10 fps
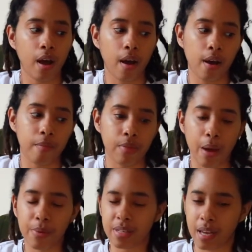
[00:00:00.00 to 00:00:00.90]

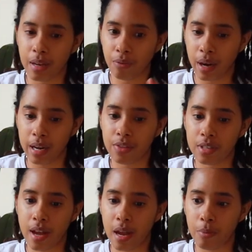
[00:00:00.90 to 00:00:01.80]
That was like right at the
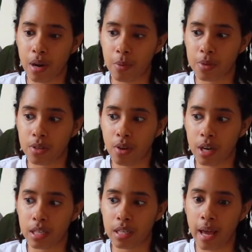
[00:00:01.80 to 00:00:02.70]
time when I was
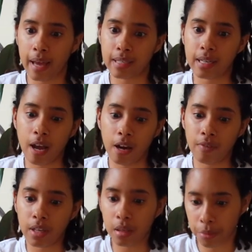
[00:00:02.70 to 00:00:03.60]
starting to exit out
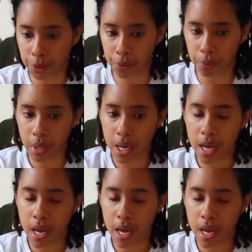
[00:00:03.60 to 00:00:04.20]
of Hebrew